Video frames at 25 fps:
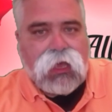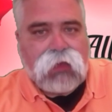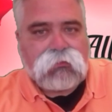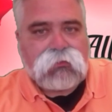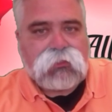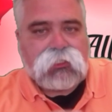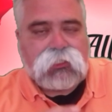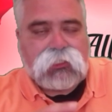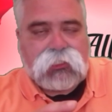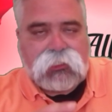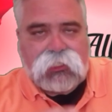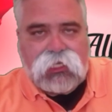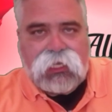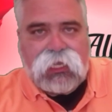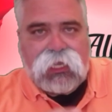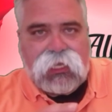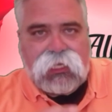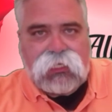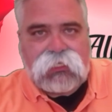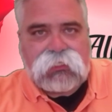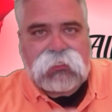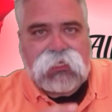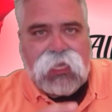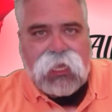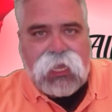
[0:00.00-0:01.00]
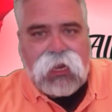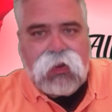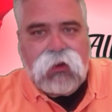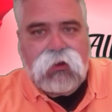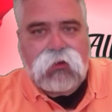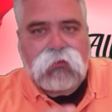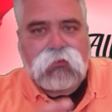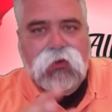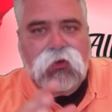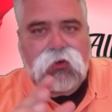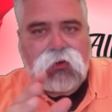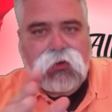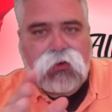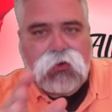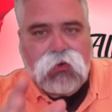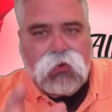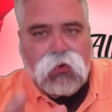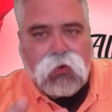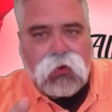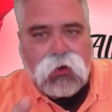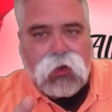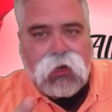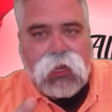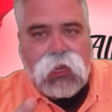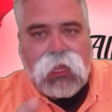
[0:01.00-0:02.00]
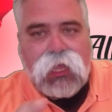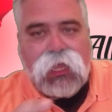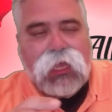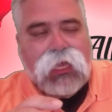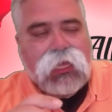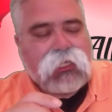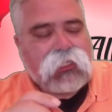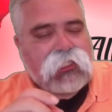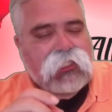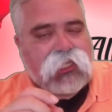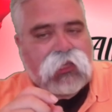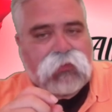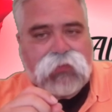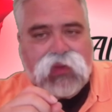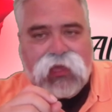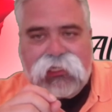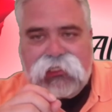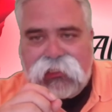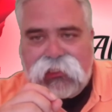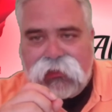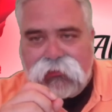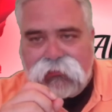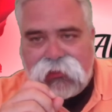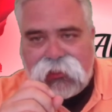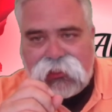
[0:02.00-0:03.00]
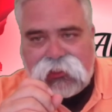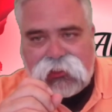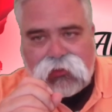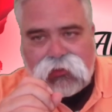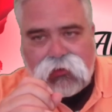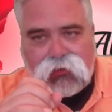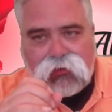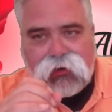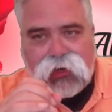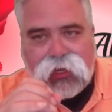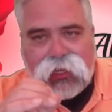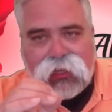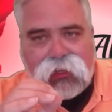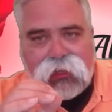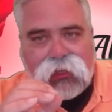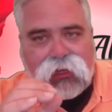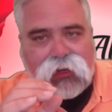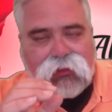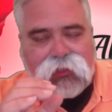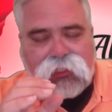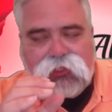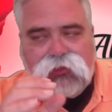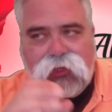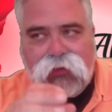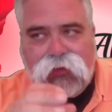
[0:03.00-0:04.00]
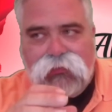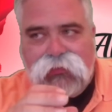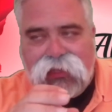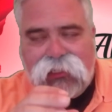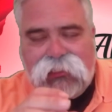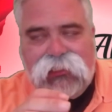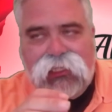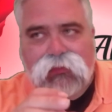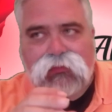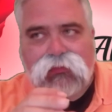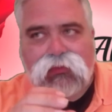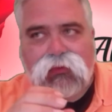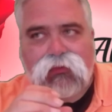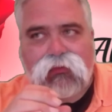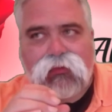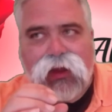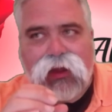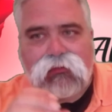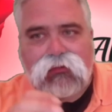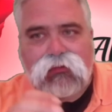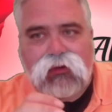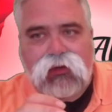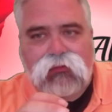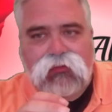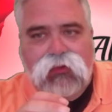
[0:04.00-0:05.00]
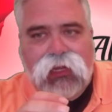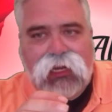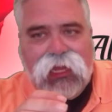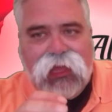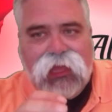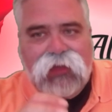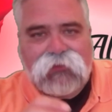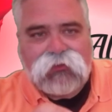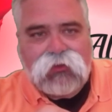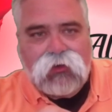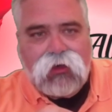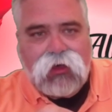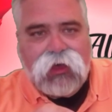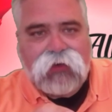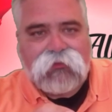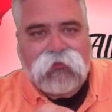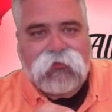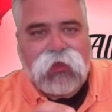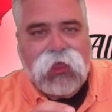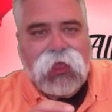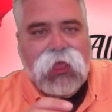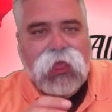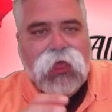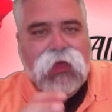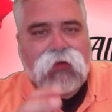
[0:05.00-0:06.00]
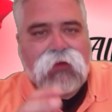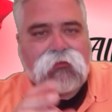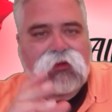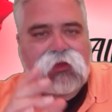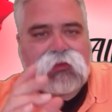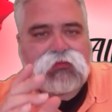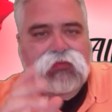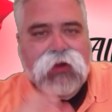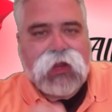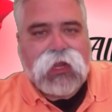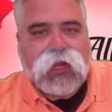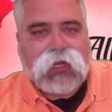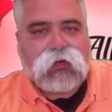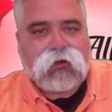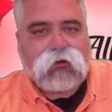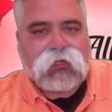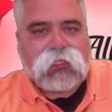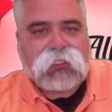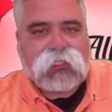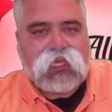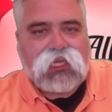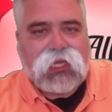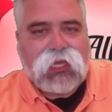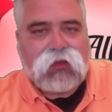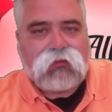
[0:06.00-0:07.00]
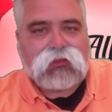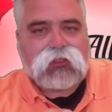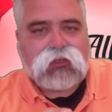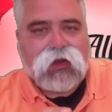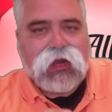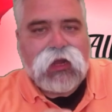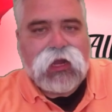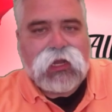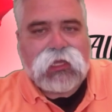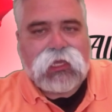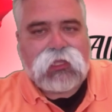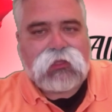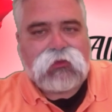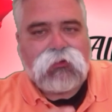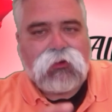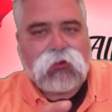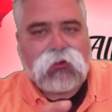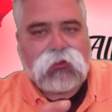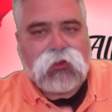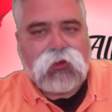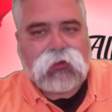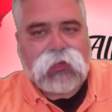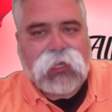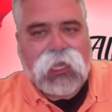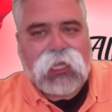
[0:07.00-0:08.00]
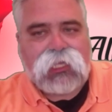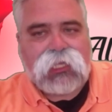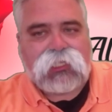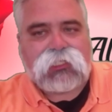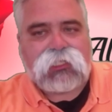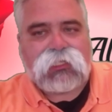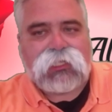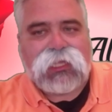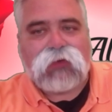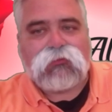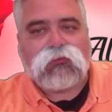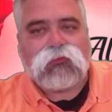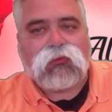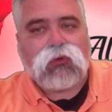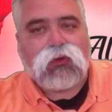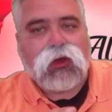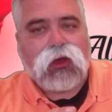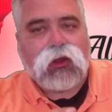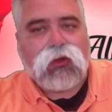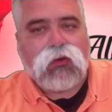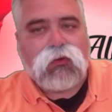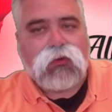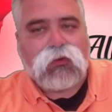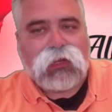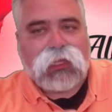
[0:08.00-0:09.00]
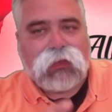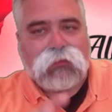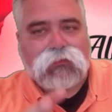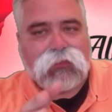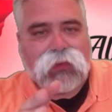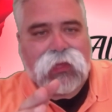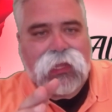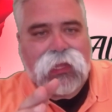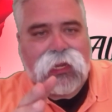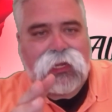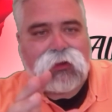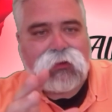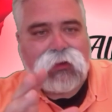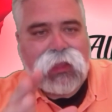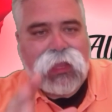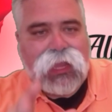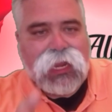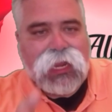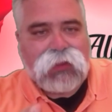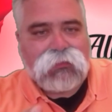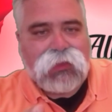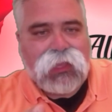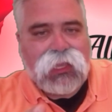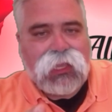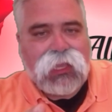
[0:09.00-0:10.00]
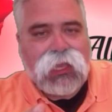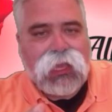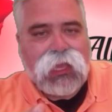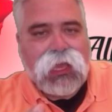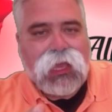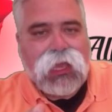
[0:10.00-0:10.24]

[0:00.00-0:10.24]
She is the harem core. She picks up the story. You know, the story picks up right where we left off with Breaker and his team trying to get to a location that will not only impede their enemy,